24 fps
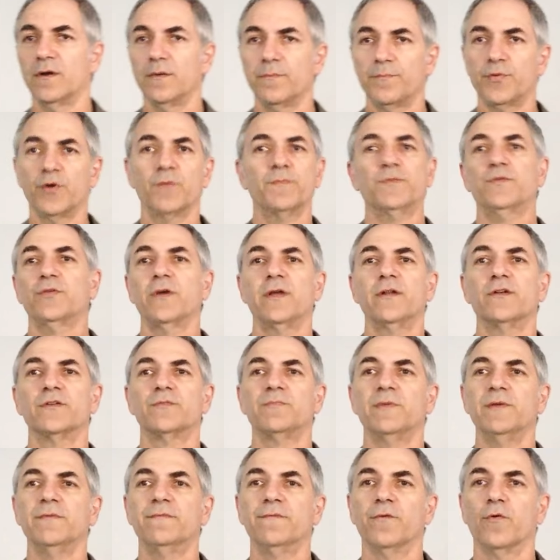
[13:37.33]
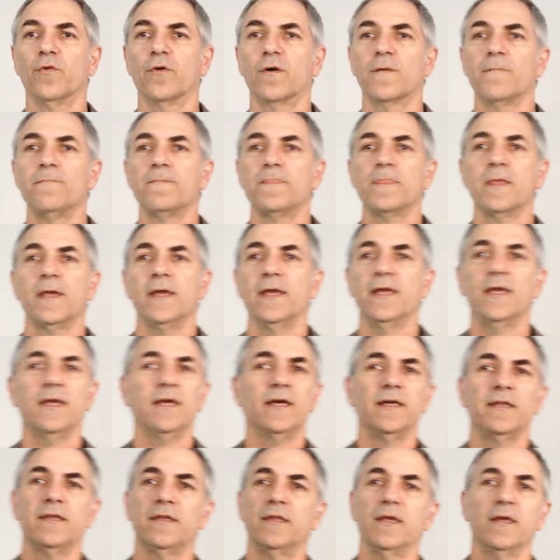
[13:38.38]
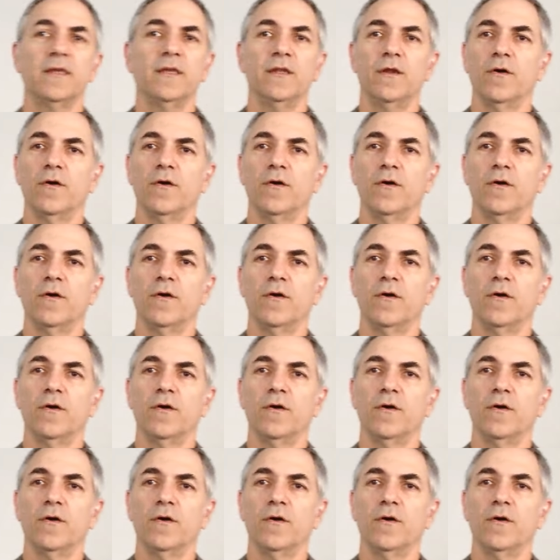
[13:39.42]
perpetrators before, and